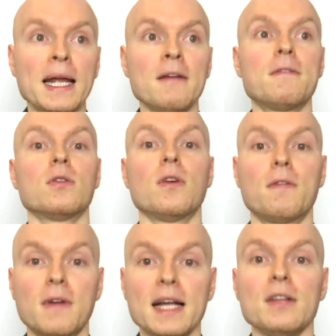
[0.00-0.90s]
pay for the
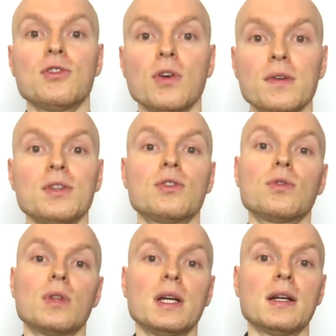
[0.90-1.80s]
freight service
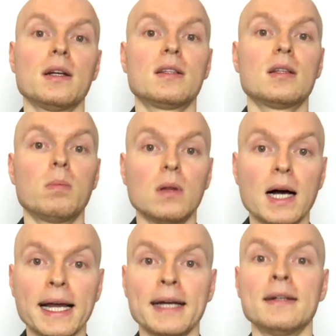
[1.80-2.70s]
to the
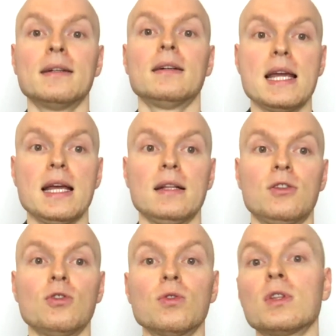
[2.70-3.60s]
supplier
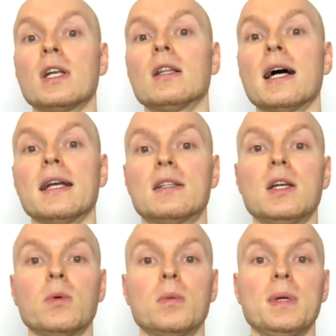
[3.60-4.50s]
and do not realize
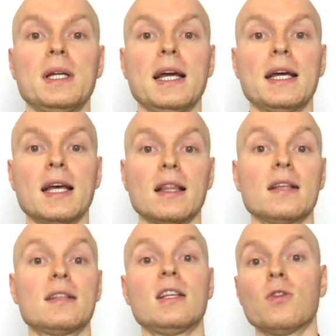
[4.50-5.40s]
there will be another
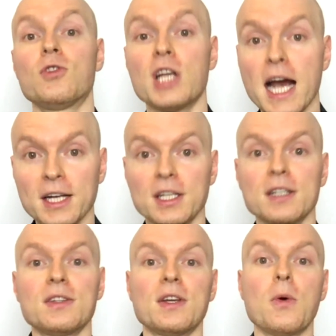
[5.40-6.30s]
set of
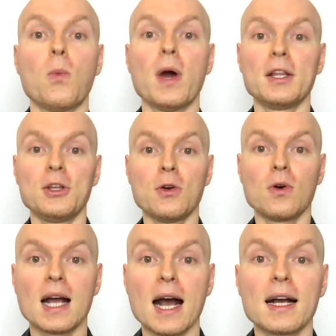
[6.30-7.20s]
charges when your
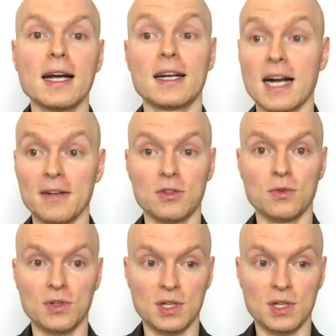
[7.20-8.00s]
cargo arrives to New